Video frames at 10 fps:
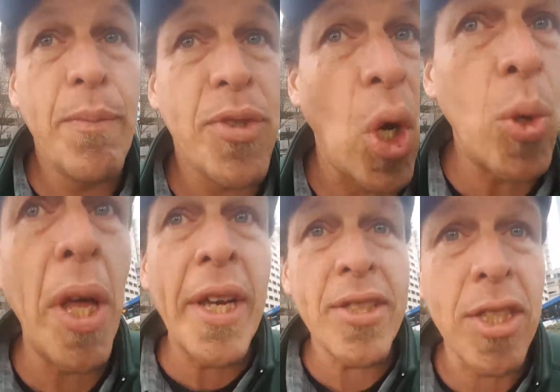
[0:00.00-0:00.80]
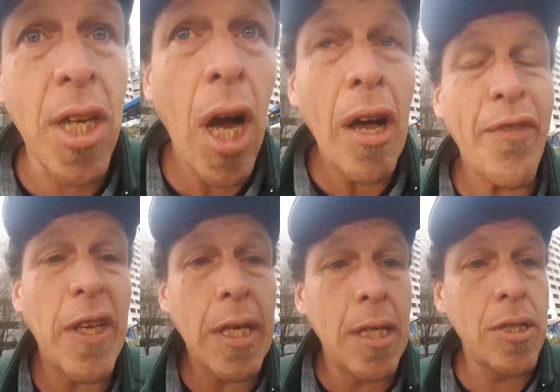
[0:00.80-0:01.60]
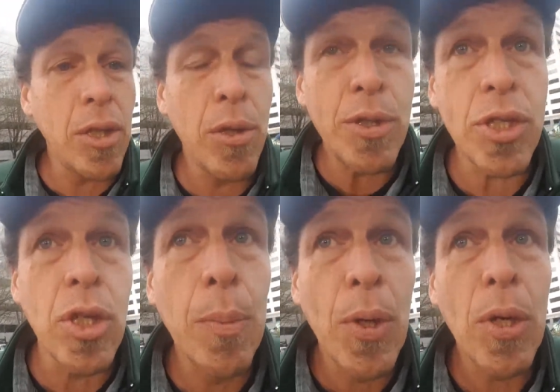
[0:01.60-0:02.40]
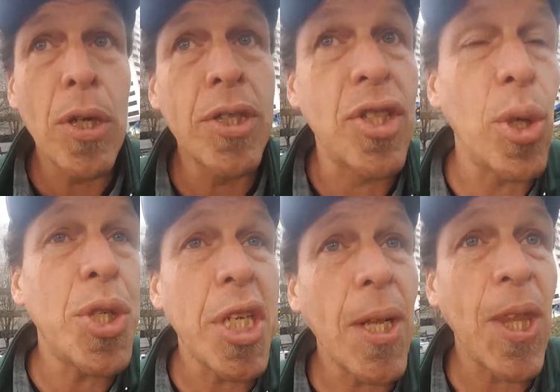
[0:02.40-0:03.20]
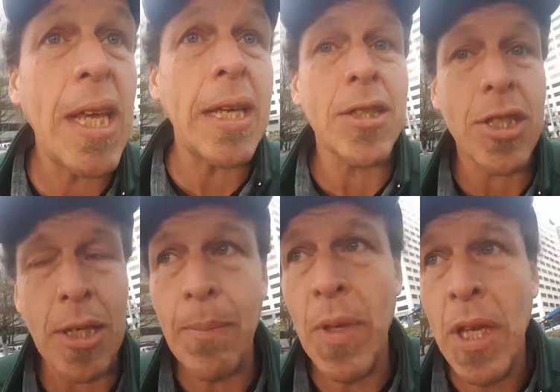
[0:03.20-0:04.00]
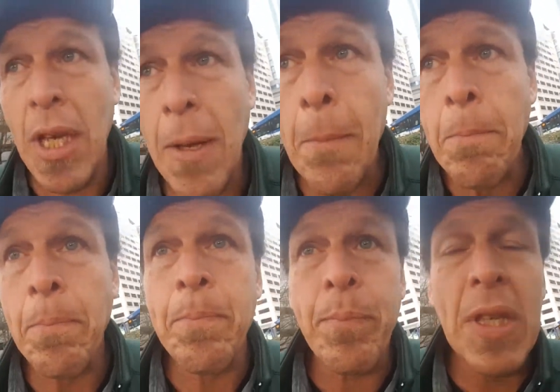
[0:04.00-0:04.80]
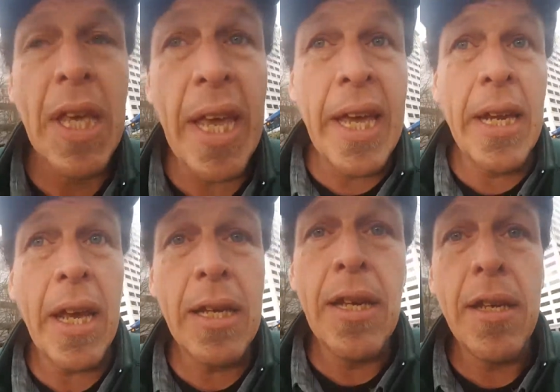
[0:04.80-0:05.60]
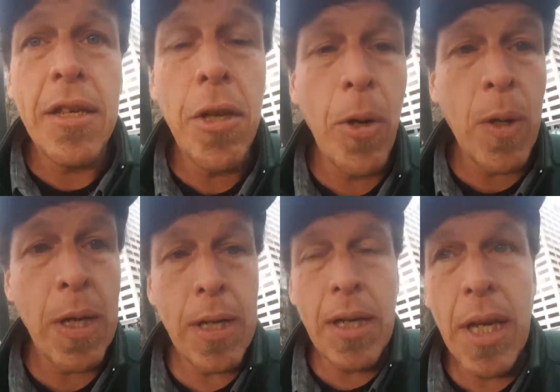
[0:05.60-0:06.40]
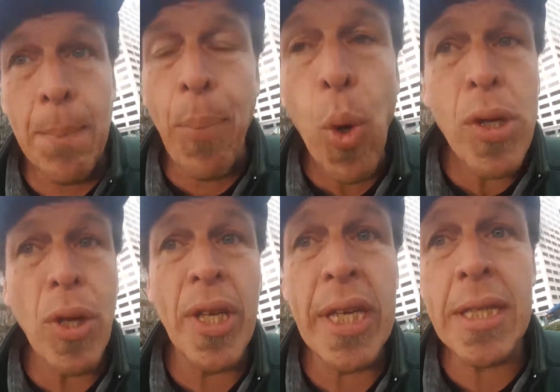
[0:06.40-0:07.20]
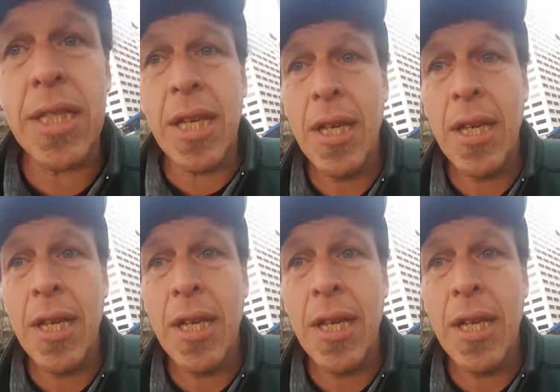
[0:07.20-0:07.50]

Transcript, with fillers: donuts and coffee and do super douchey things. And you know, in Portland,